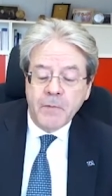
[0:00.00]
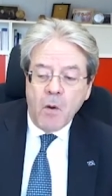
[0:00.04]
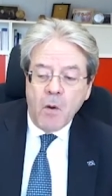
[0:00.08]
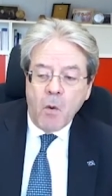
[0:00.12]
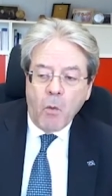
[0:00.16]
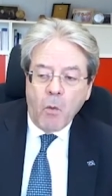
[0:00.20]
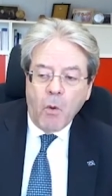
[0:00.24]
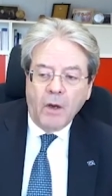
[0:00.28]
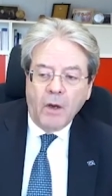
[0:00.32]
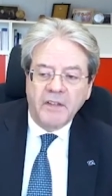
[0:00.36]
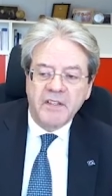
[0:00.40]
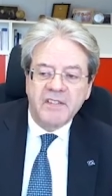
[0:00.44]

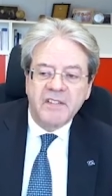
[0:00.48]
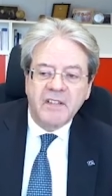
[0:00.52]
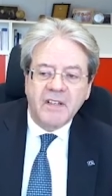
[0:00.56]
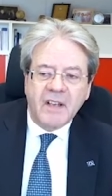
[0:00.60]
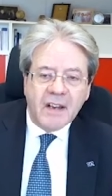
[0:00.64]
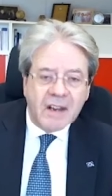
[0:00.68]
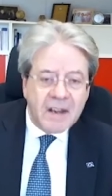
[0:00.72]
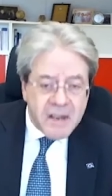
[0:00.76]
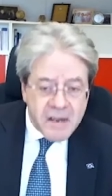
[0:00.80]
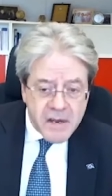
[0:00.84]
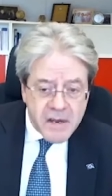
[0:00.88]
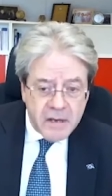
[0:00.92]
What is
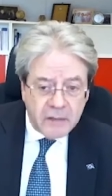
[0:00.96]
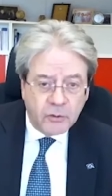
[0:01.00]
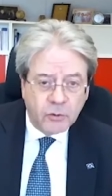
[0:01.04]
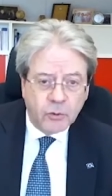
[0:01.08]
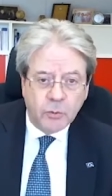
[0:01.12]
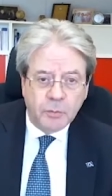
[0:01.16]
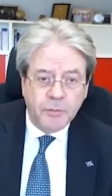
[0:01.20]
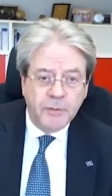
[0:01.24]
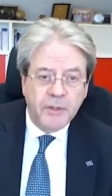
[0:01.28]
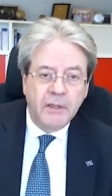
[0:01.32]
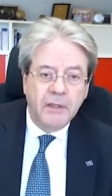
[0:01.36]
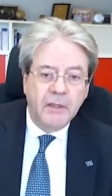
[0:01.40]
clear
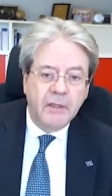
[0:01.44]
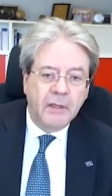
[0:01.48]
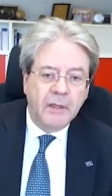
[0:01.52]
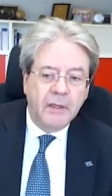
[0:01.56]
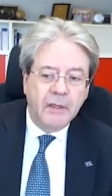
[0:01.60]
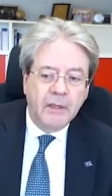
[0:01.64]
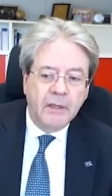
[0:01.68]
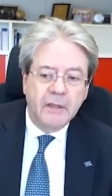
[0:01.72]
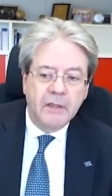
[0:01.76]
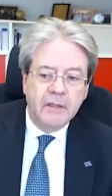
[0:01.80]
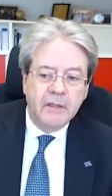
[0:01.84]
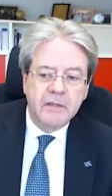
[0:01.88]
to
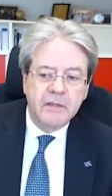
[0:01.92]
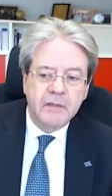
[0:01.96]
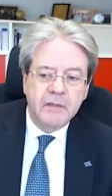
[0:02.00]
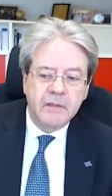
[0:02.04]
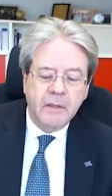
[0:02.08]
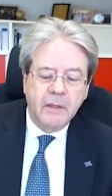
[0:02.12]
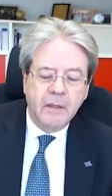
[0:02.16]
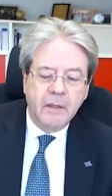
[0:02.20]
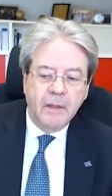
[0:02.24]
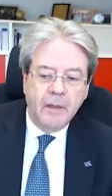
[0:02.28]
me is,